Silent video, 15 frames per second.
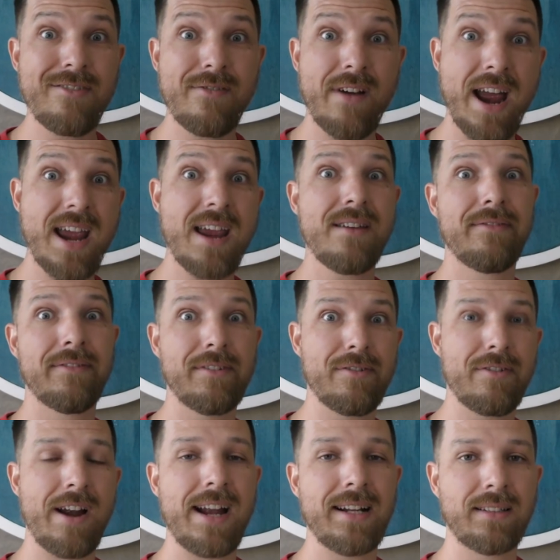rave and
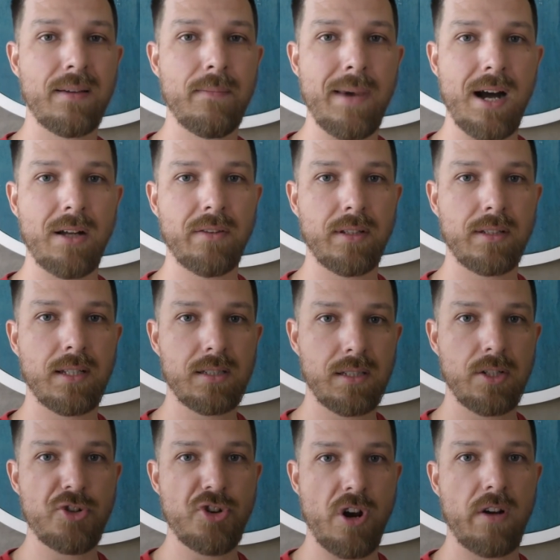rant about the
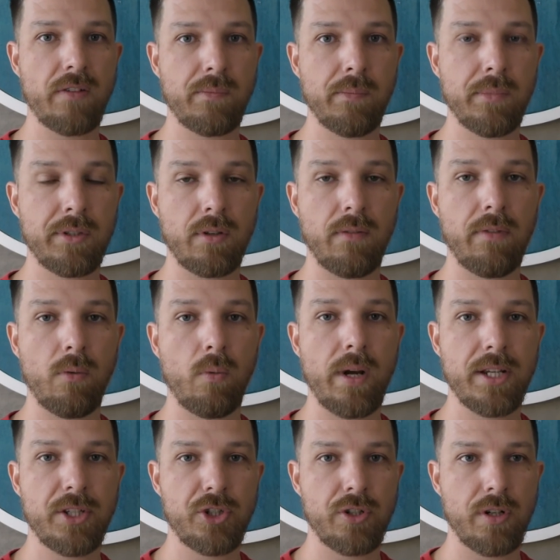disenchantment of the
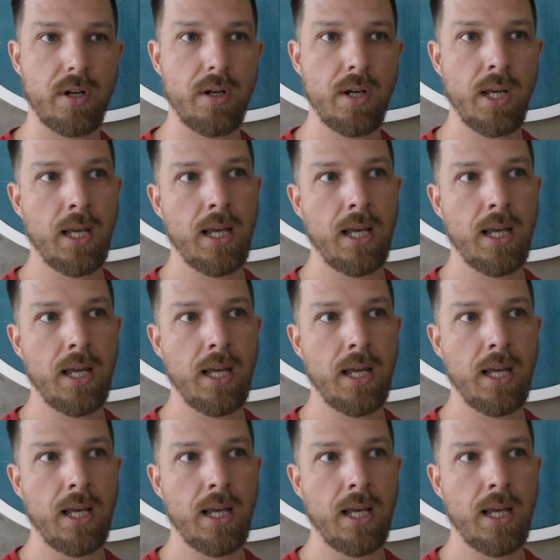West, you know,